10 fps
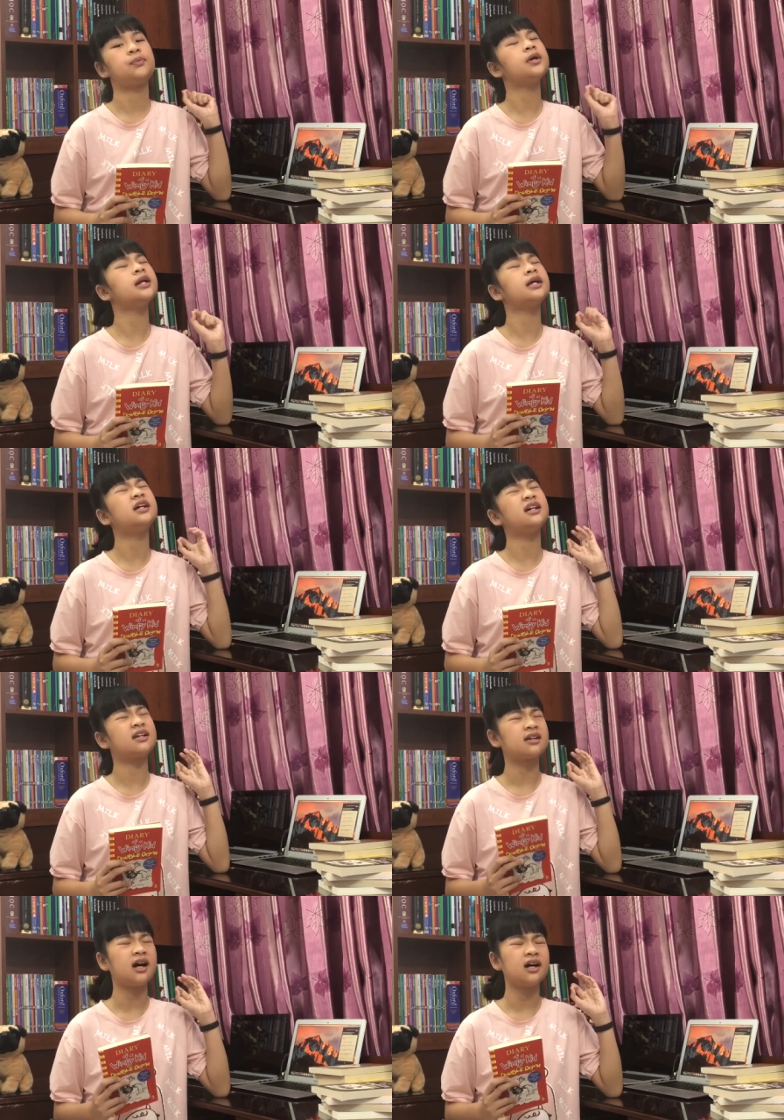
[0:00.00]
pretty good
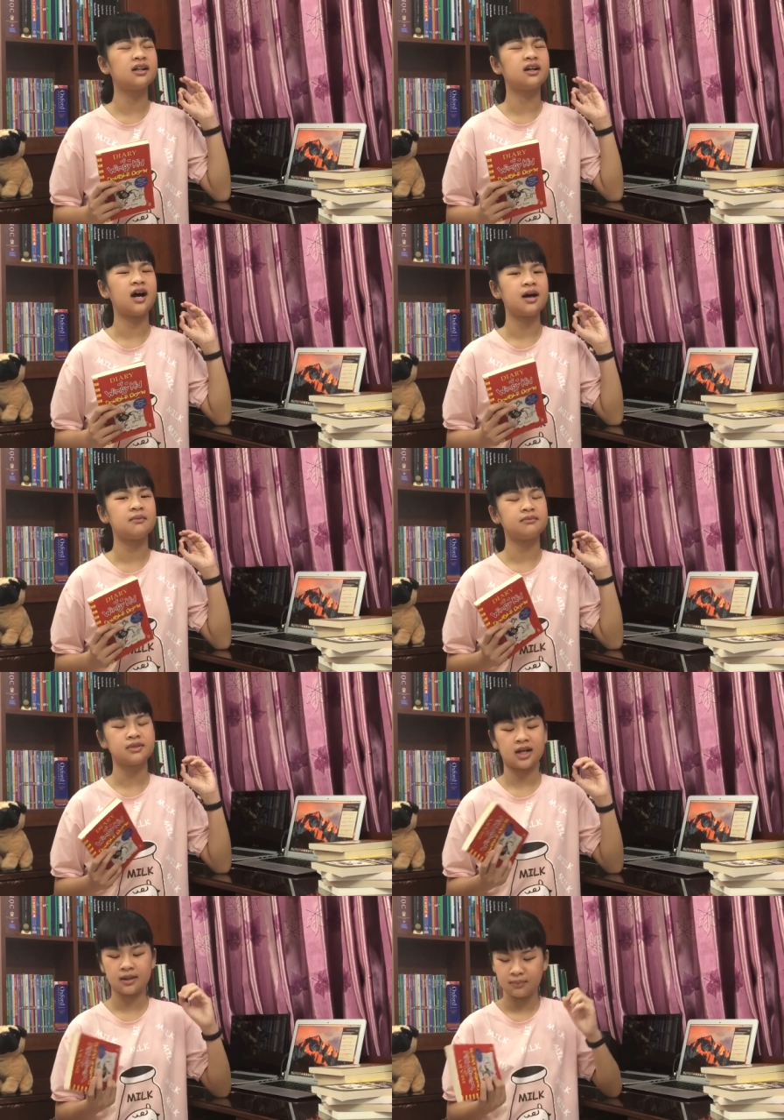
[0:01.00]
color, I,
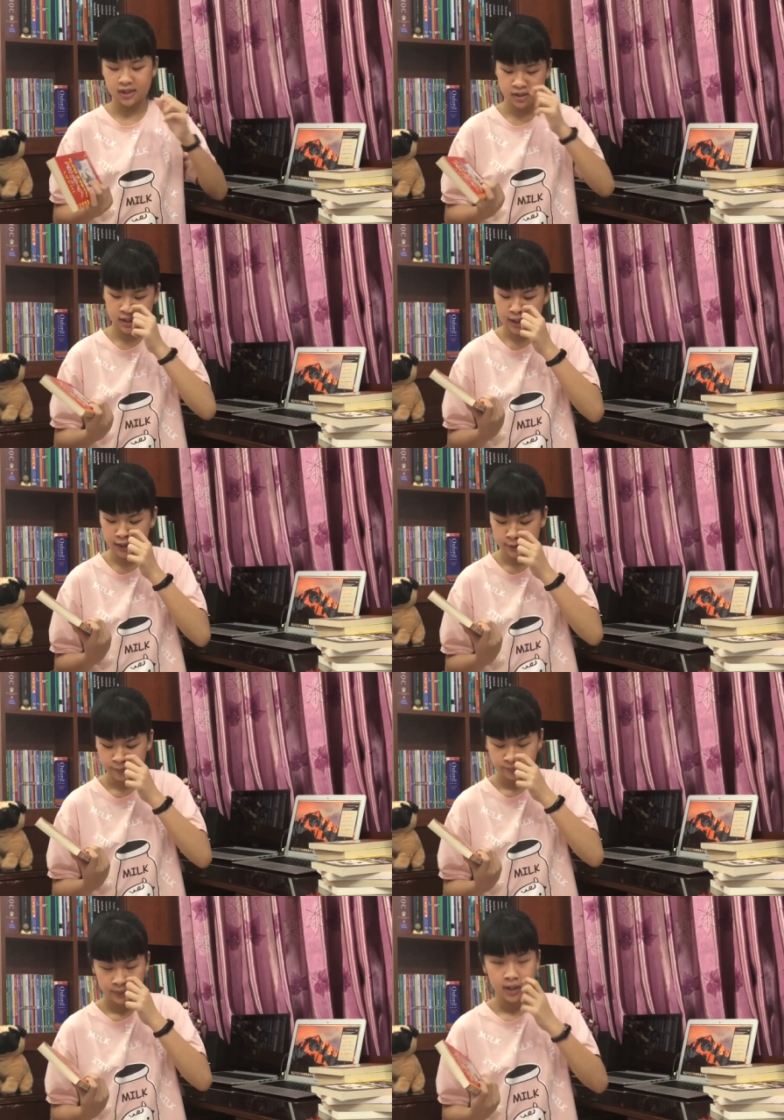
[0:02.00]
I must say.
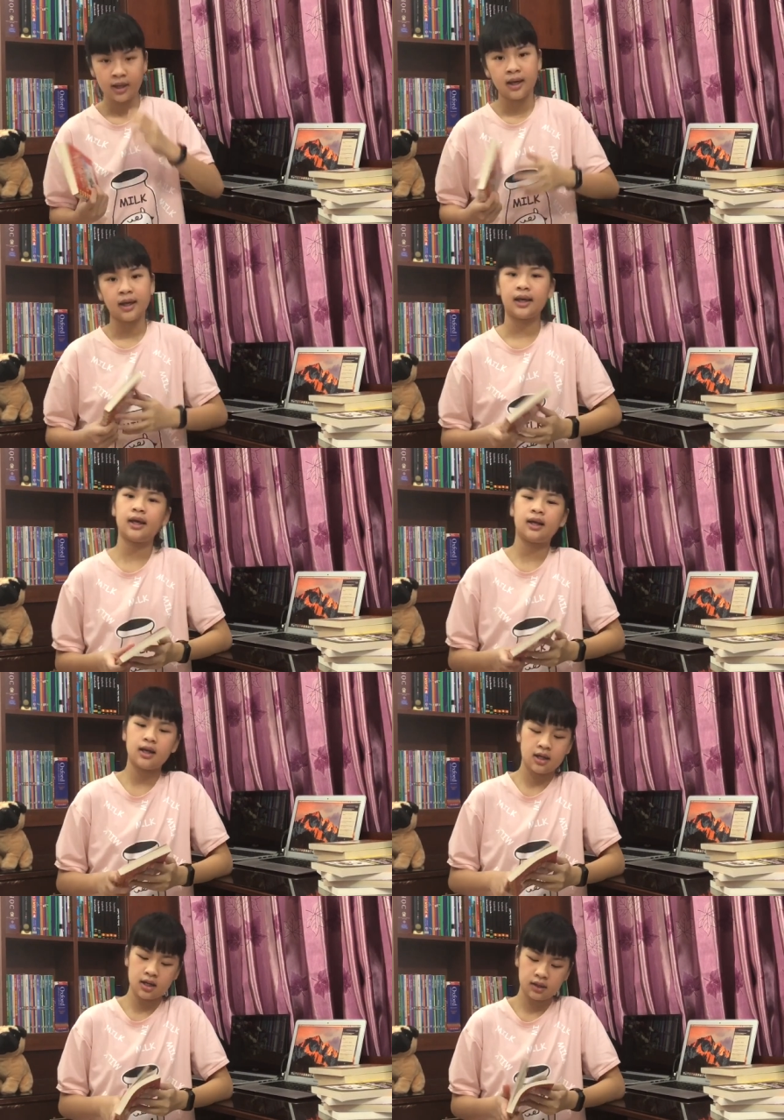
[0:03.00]
And,
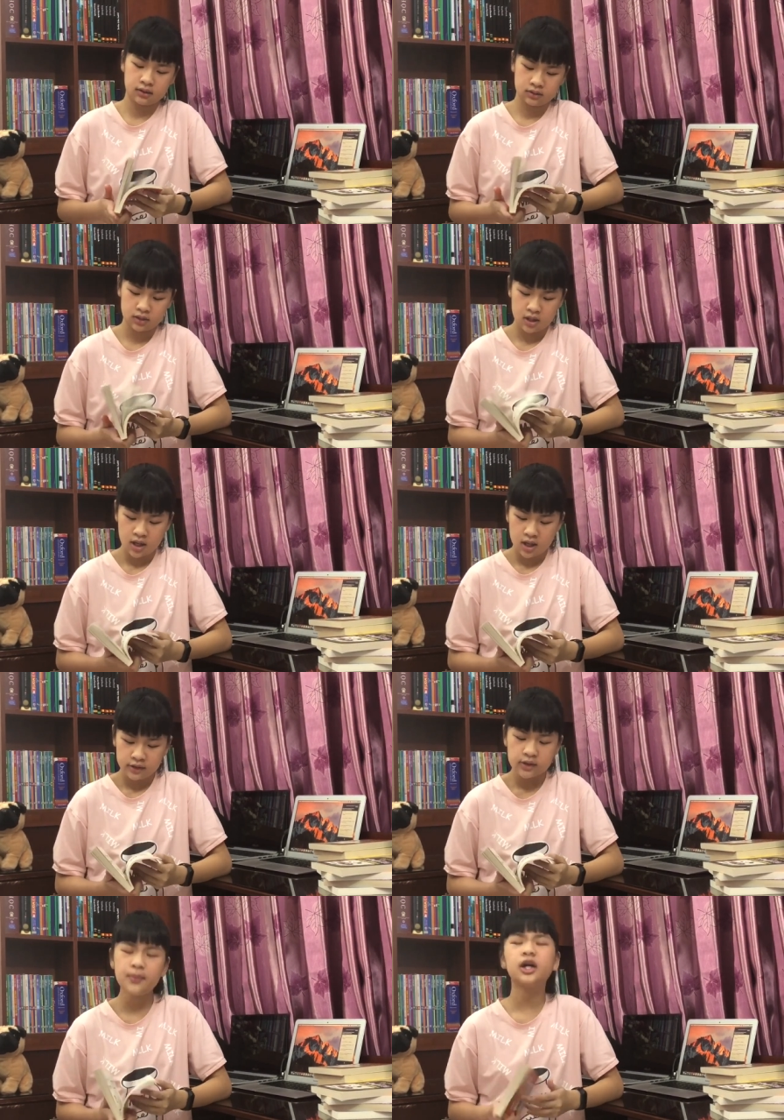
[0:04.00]
uh,
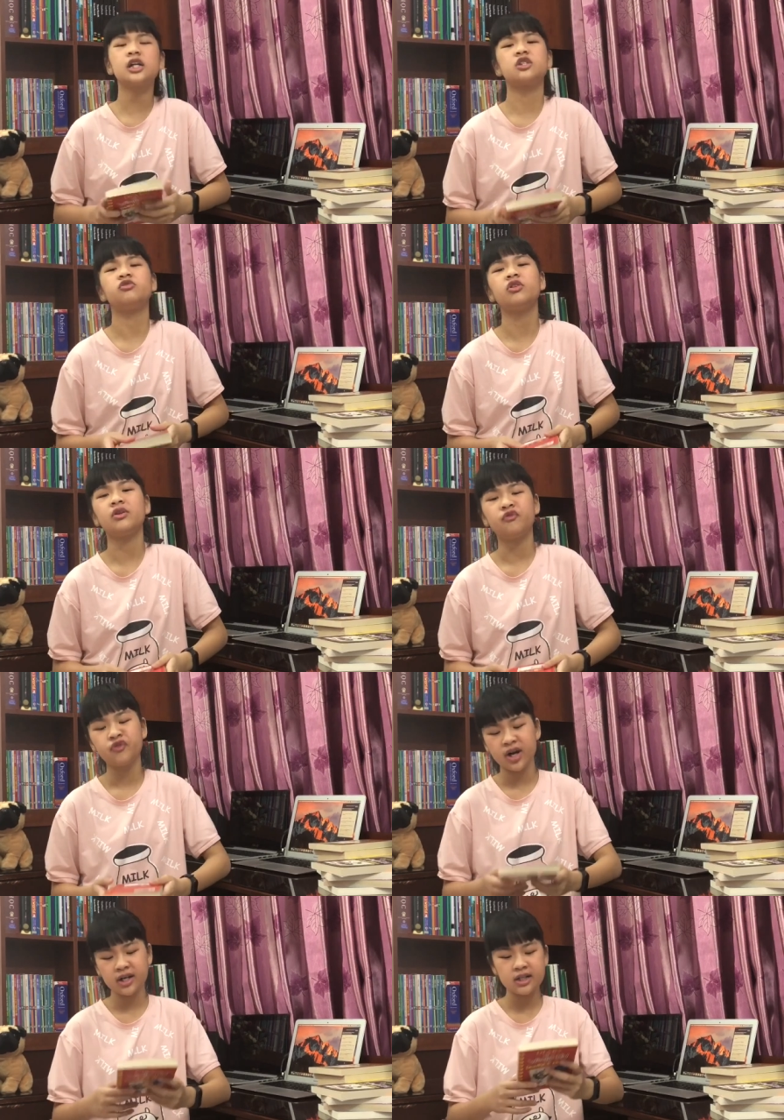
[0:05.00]
the book is pretty
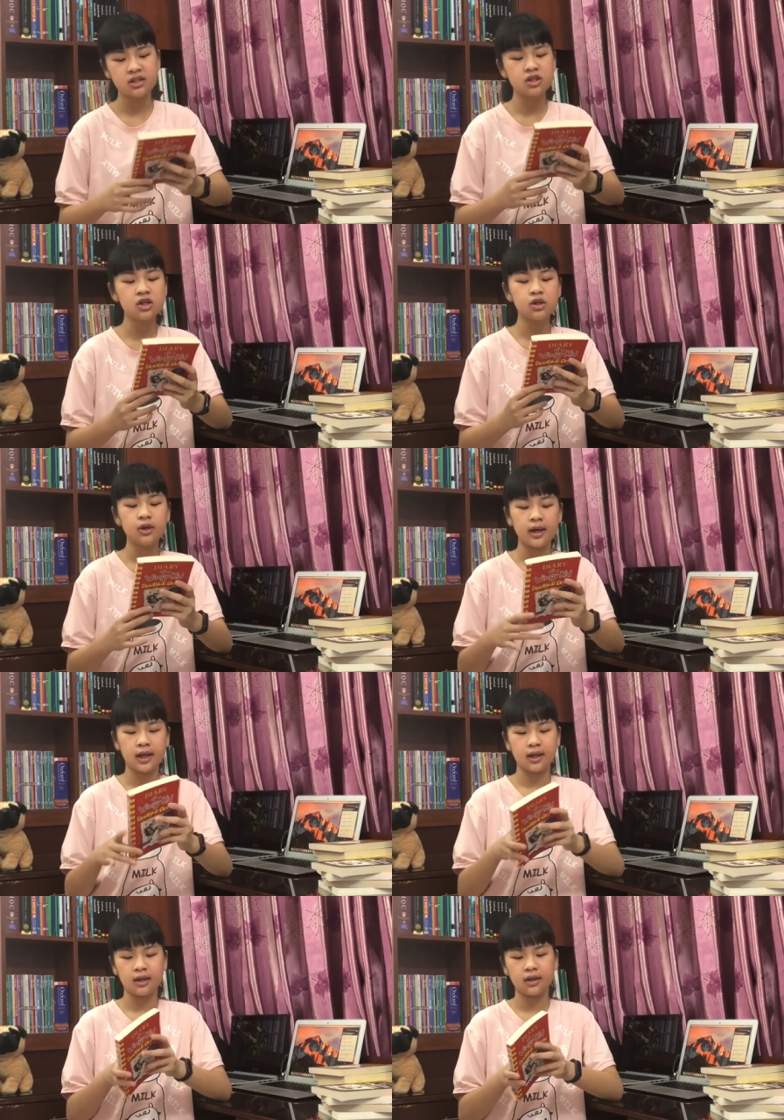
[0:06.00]
funny too,
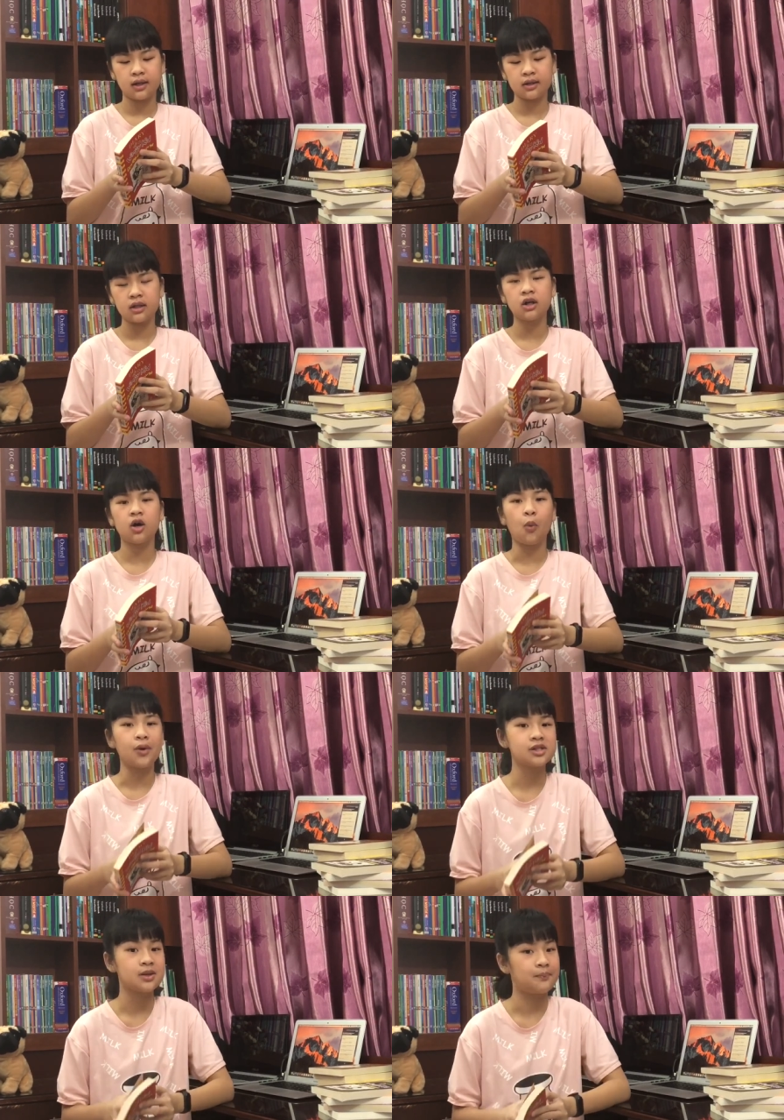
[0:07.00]
and uh, you know
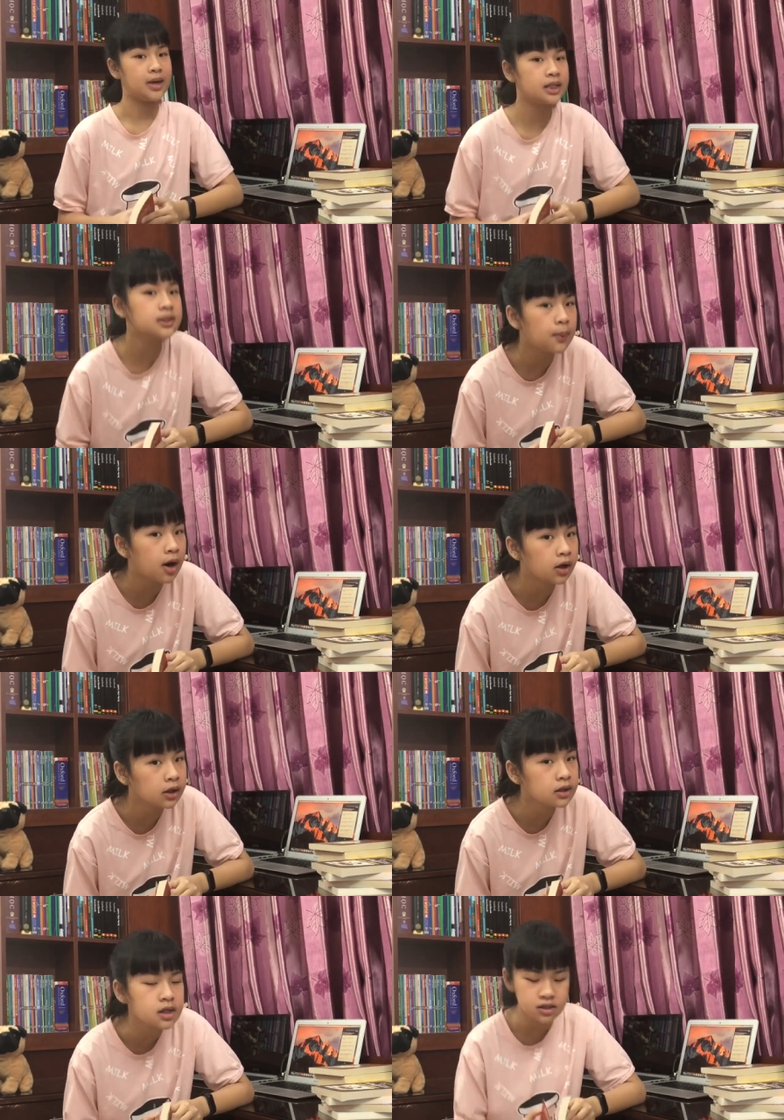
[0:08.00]
what's the best part
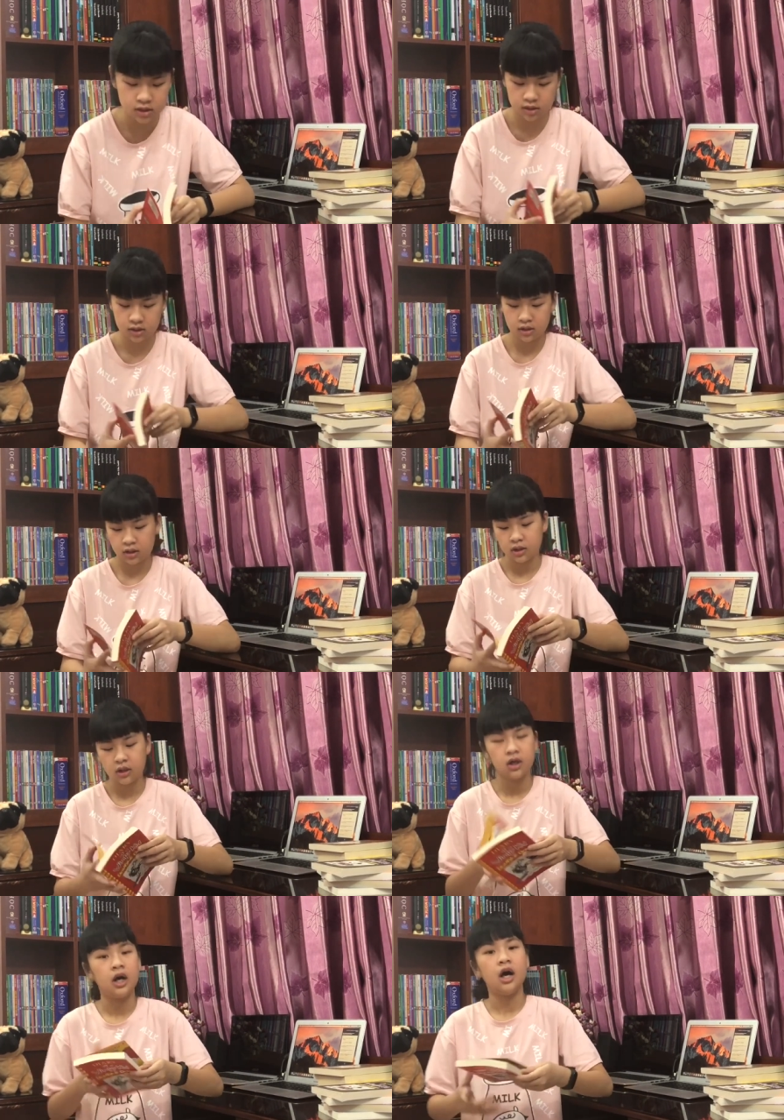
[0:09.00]
in this?
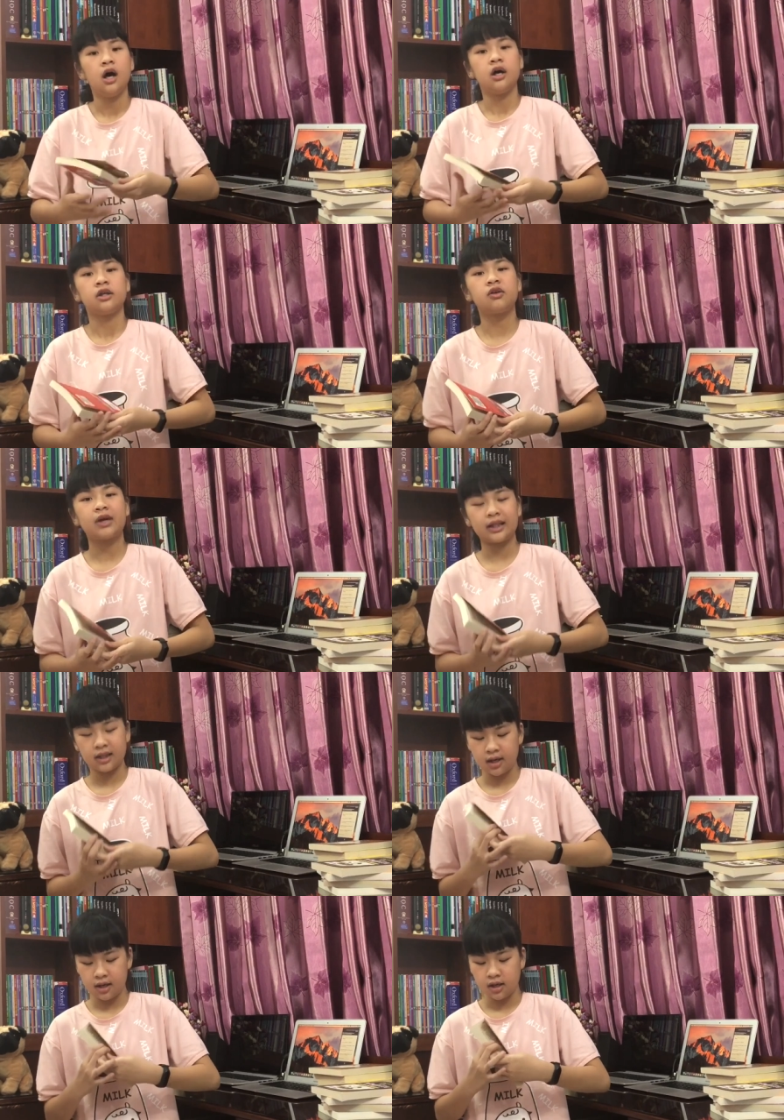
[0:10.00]
You get
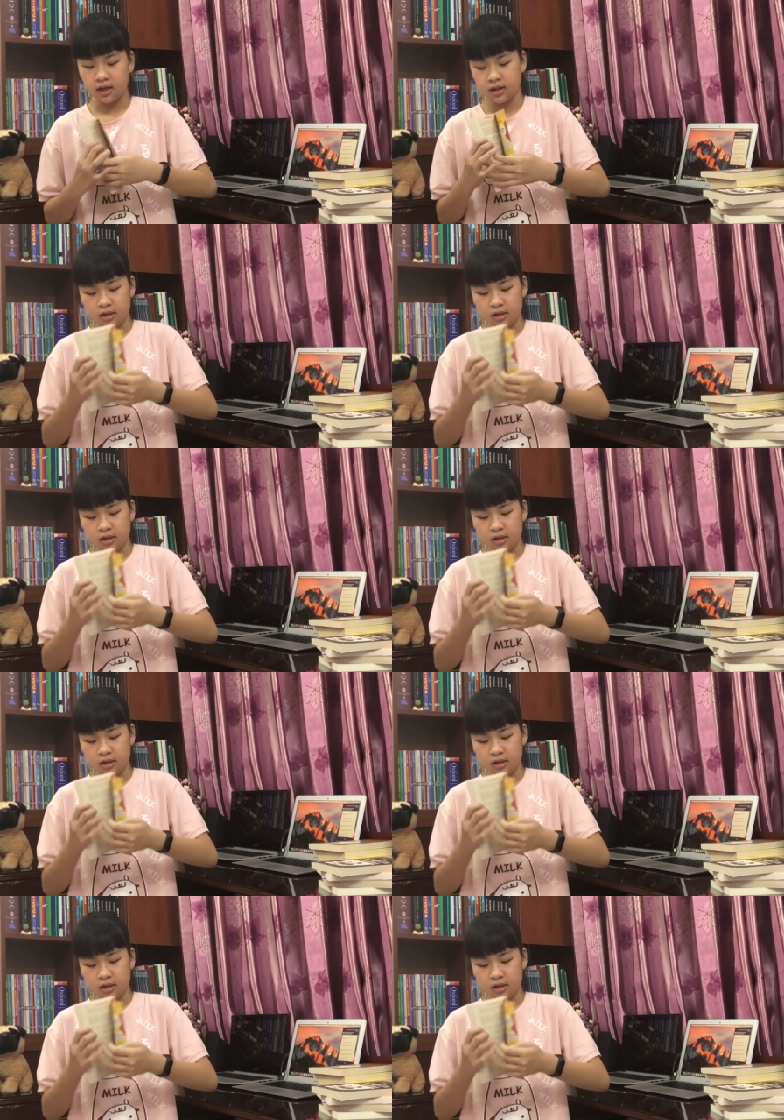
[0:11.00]
the